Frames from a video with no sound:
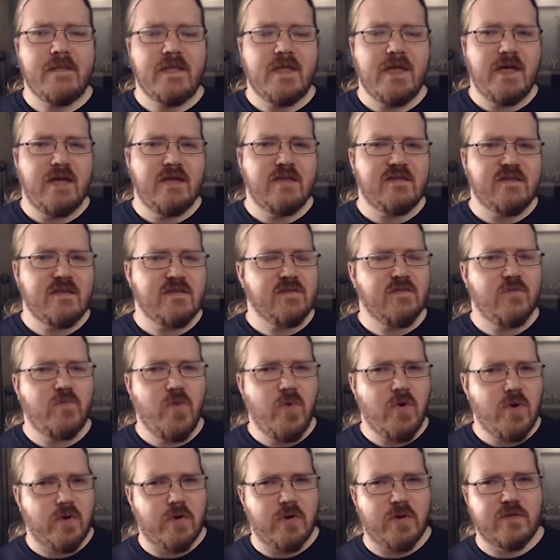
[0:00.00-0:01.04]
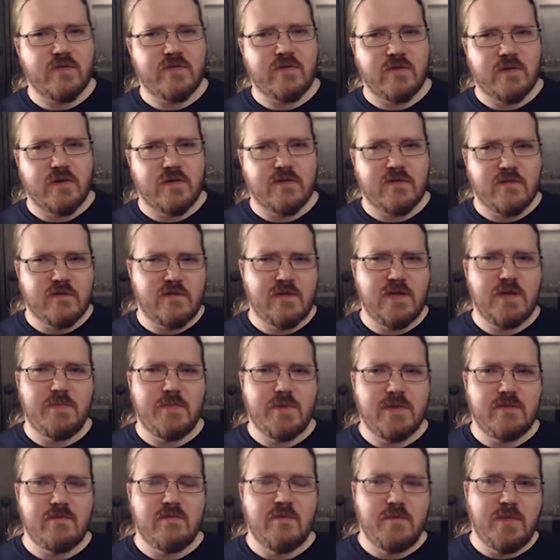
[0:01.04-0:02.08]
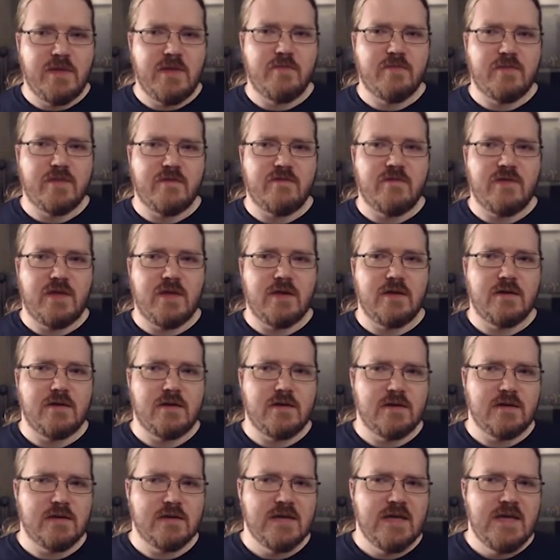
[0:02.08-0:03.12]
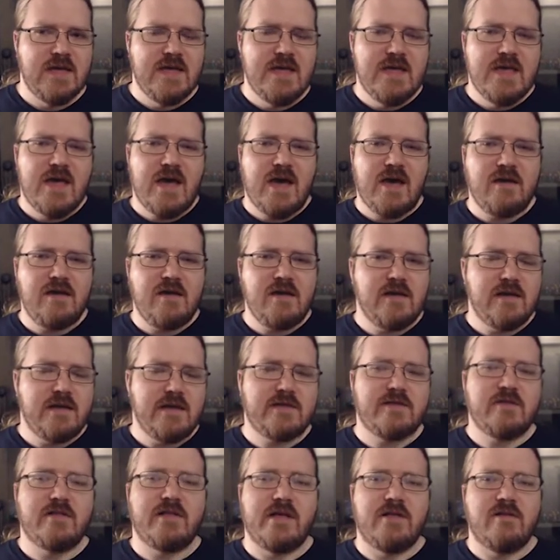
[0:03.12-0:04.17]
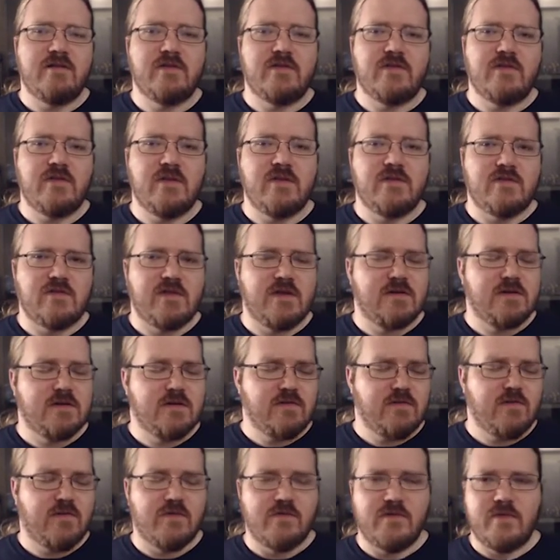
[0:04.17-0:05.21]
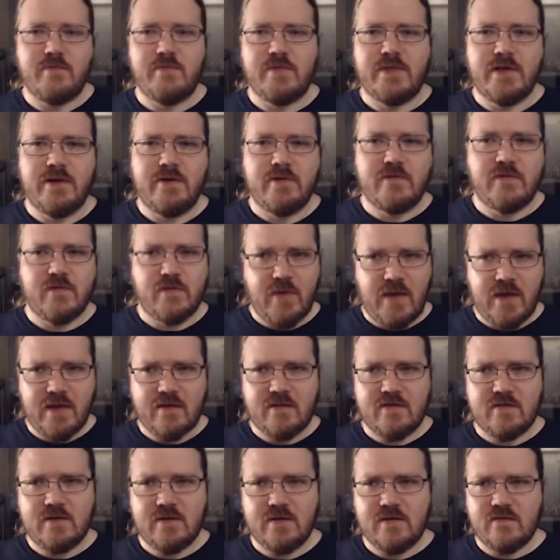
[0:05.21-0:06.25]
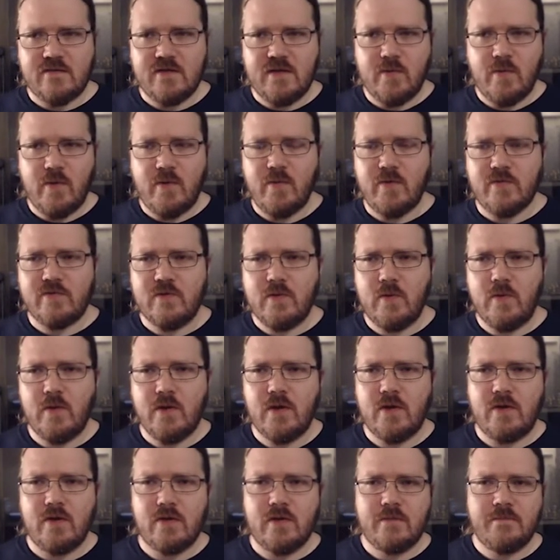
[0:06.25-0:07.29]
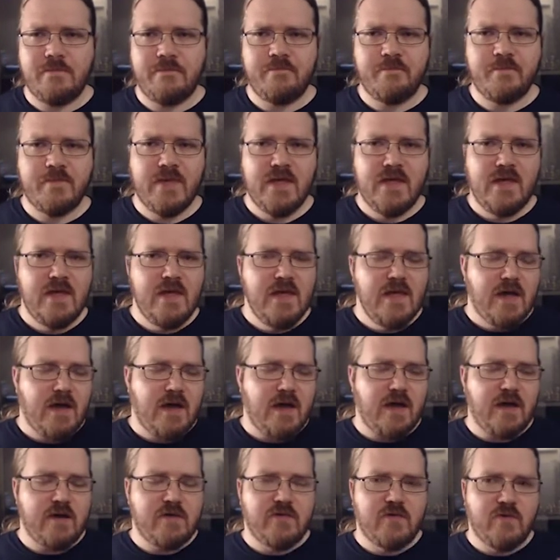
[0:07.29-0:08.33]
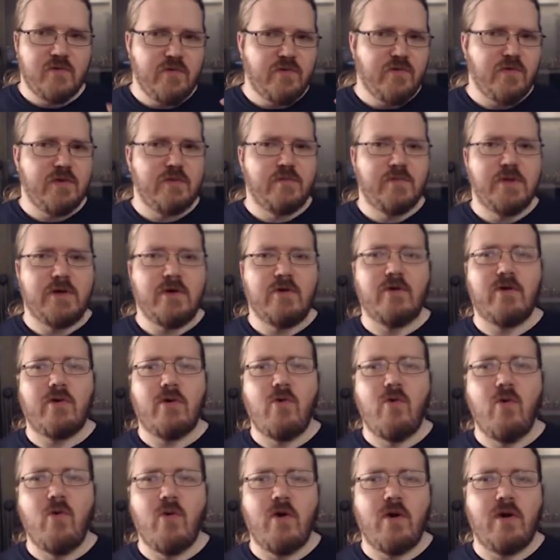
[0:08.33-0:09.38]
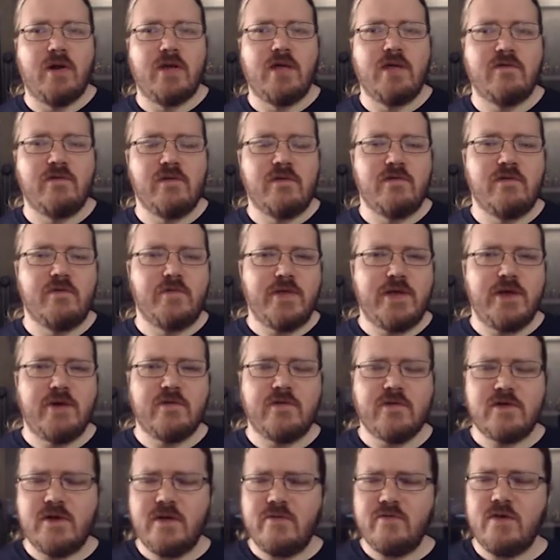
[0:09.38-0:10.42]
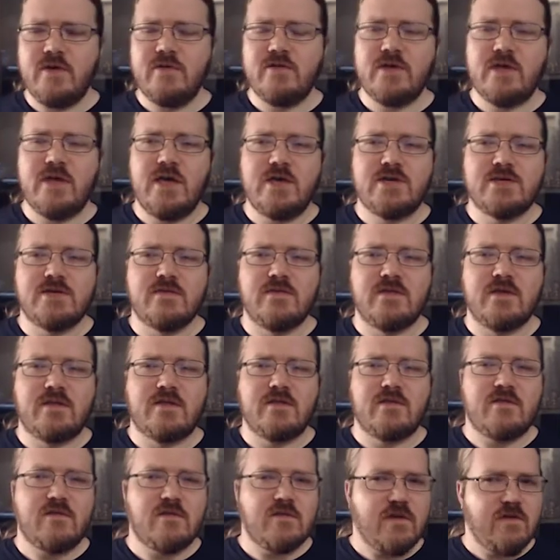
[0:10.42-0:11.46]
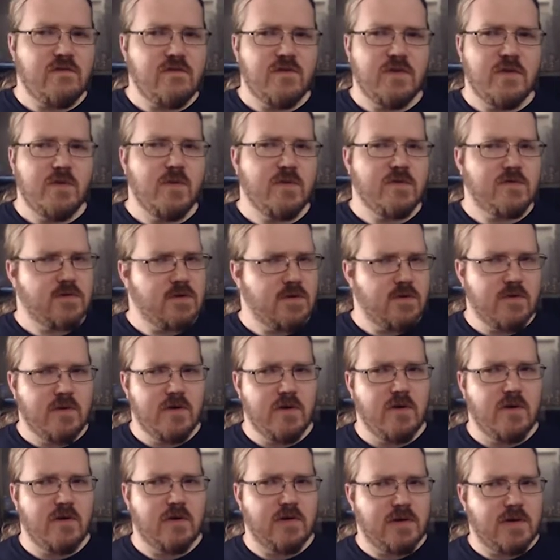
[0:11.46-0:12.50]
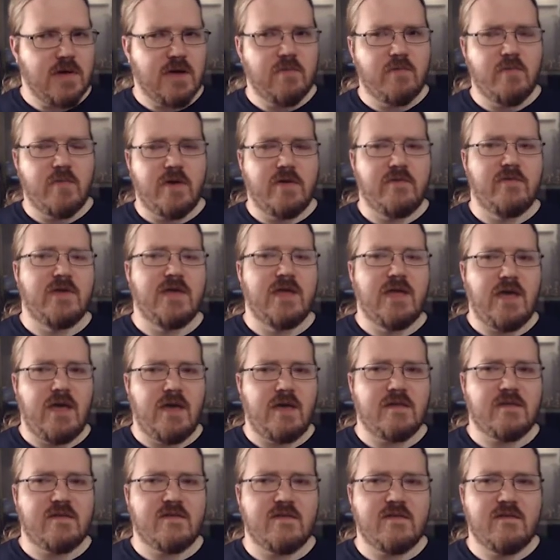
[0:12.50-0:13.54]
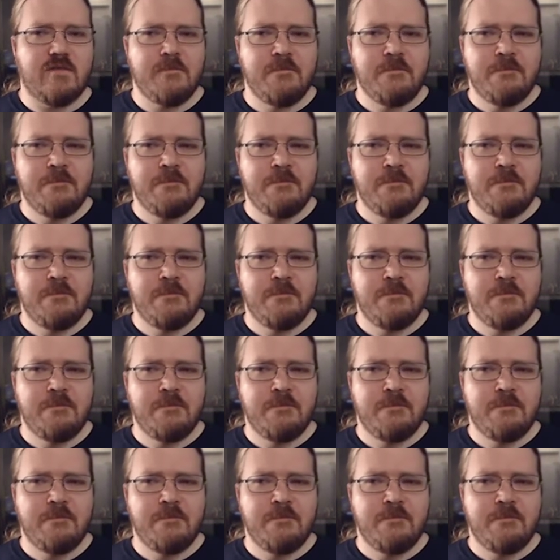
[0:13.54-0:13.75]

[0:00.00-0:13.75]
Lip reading: A sense of worry started to seep into the people of the inn, and I needed little else incentive for the players to exit and see what was going on. I had Droofy blow her horn, giving the players another indication that something was going on down by the gates.